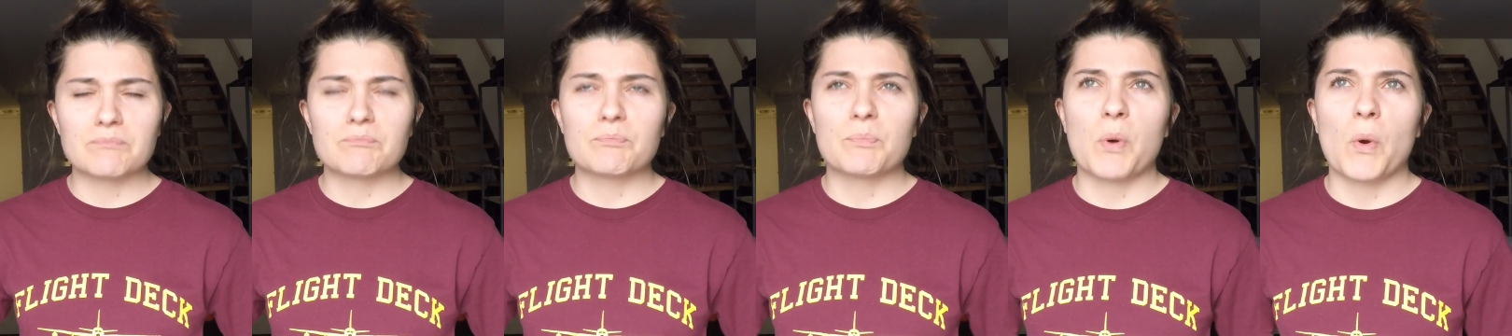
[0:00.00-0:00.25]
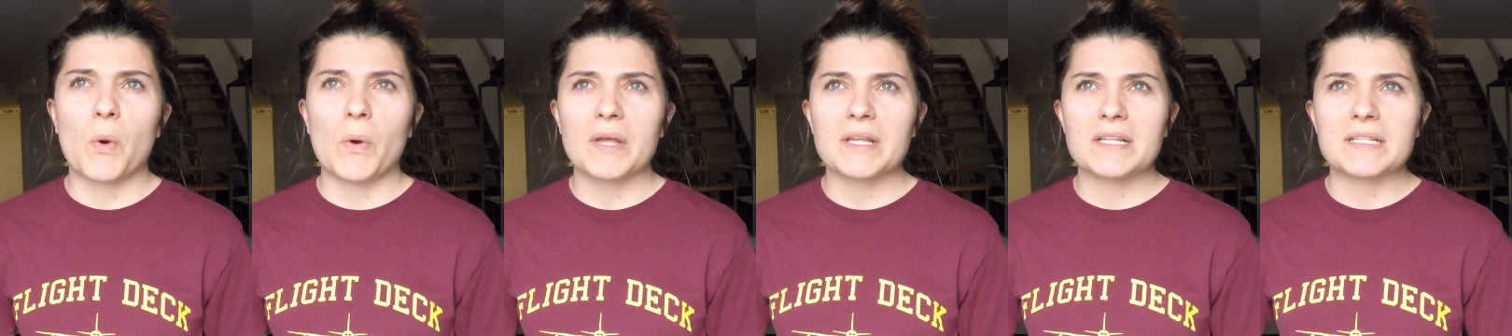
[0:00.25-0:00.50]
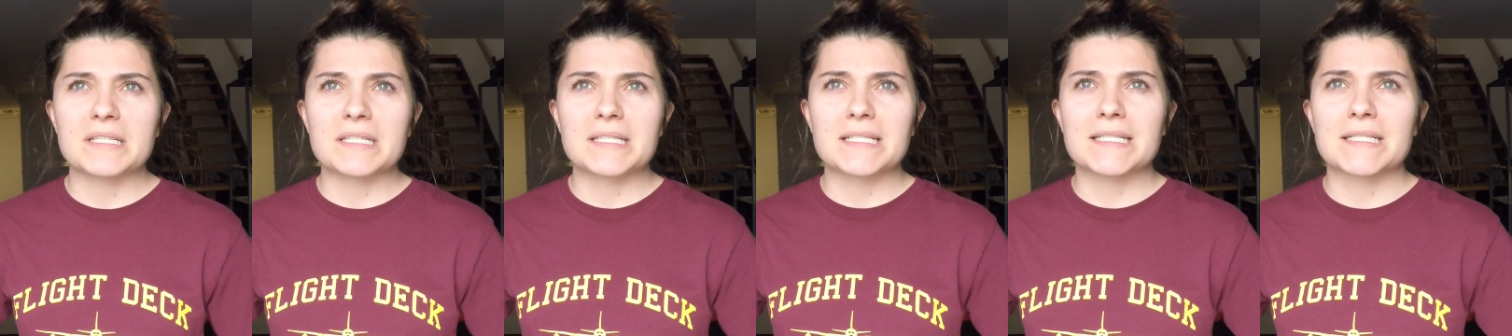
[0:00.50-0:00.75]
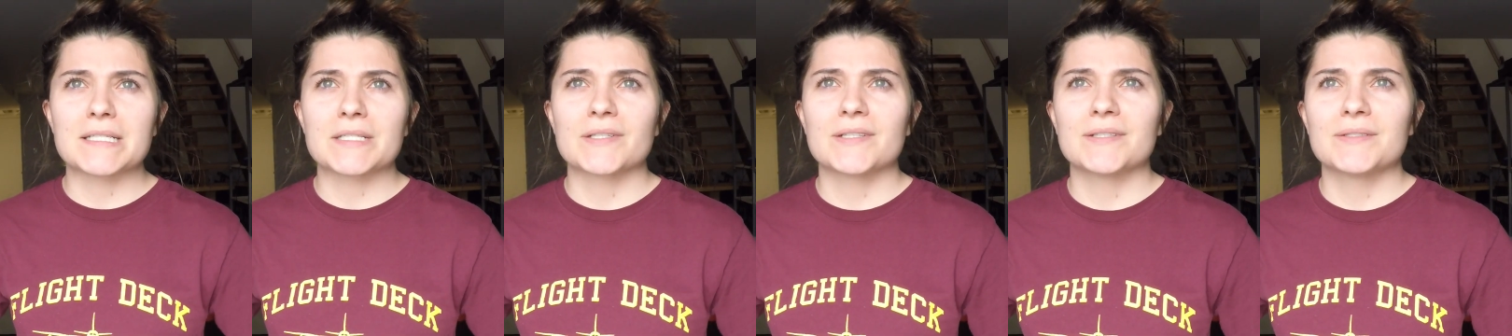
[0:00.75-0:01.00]

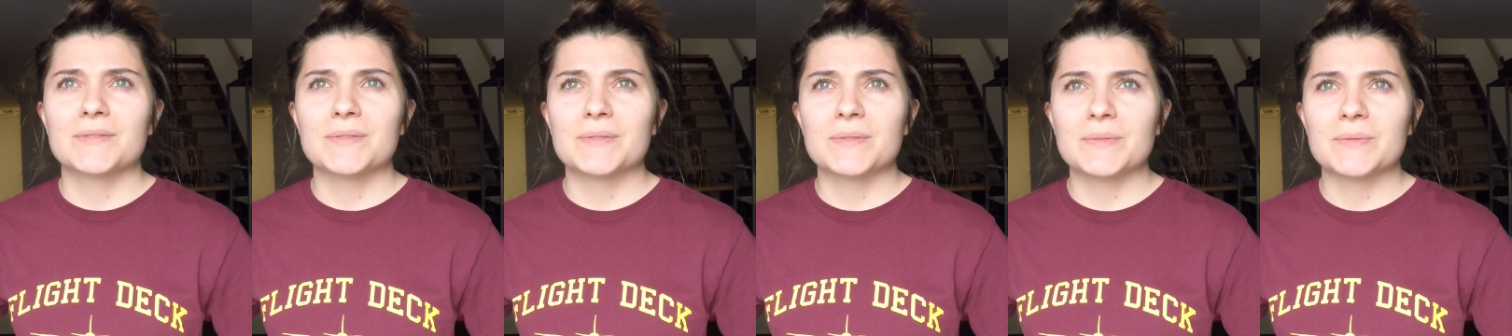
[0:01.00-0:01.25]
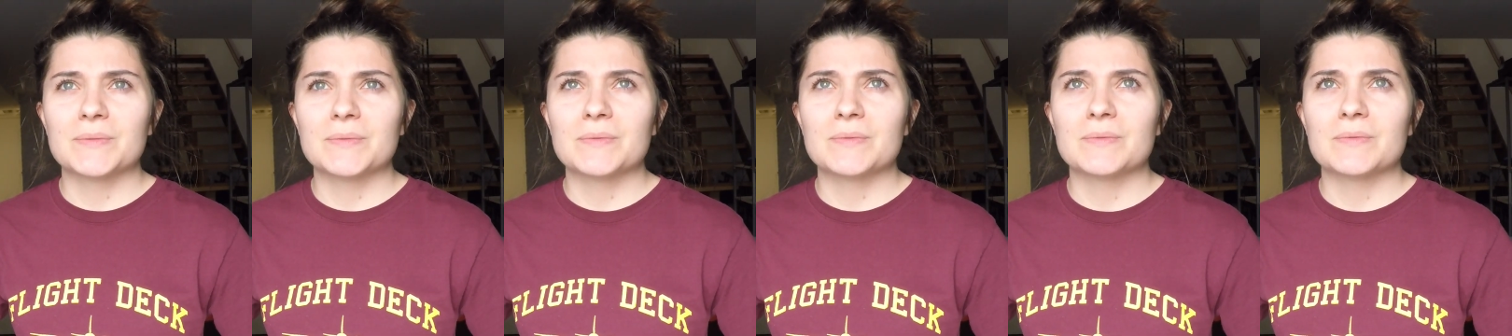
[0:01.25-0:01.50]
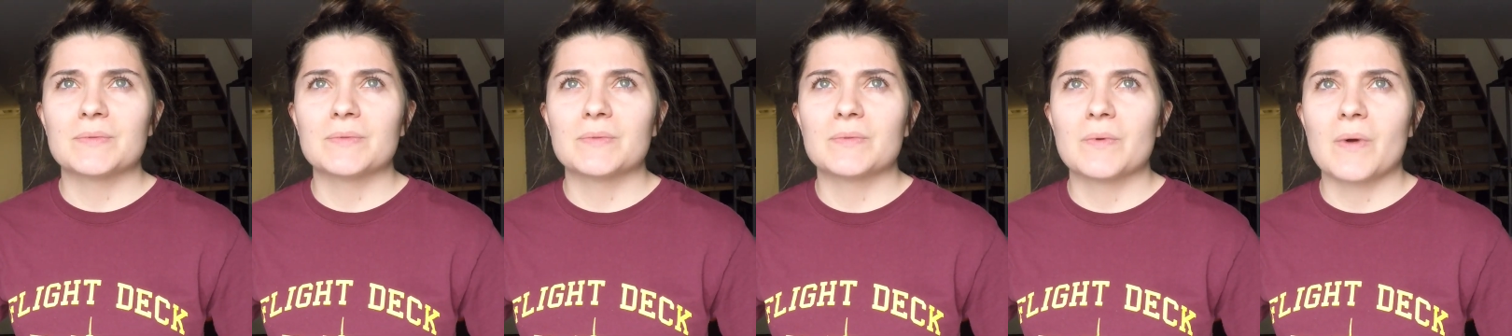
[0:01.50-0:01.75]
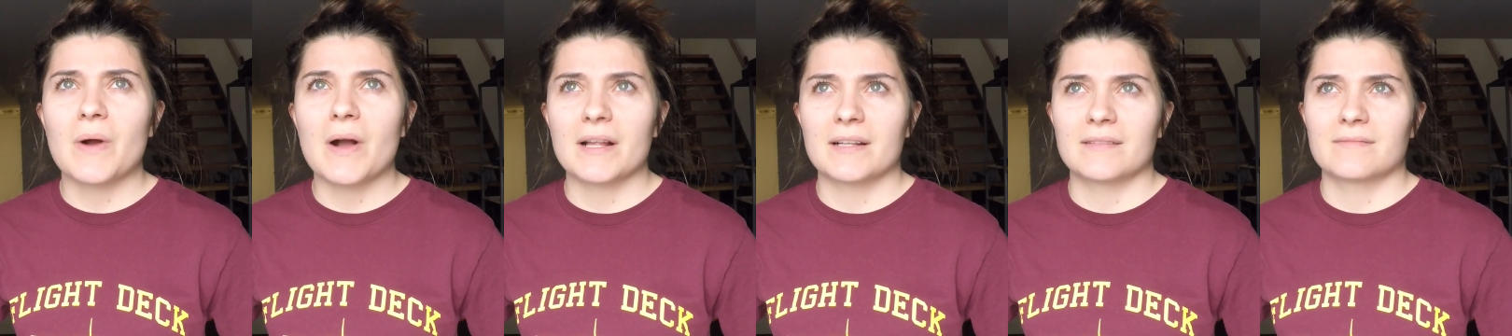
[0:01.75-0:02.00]

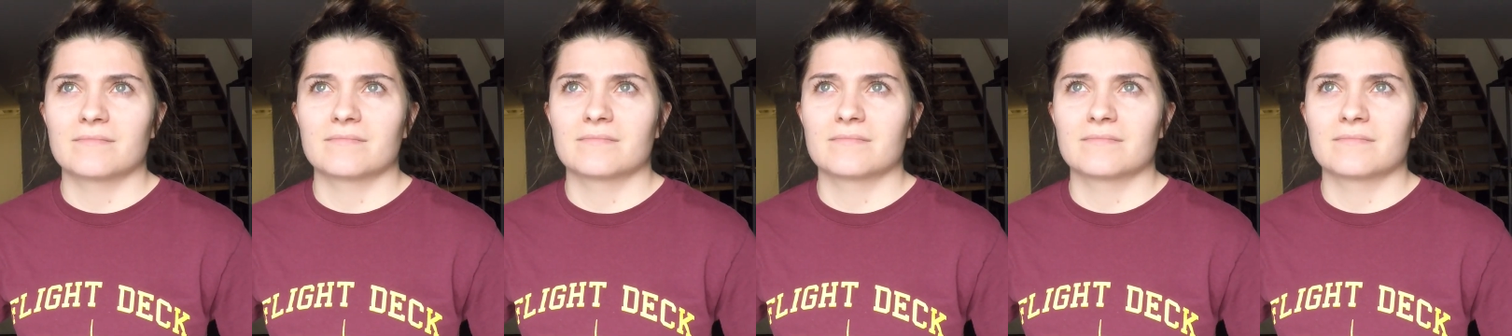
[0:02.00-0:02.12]
0.01.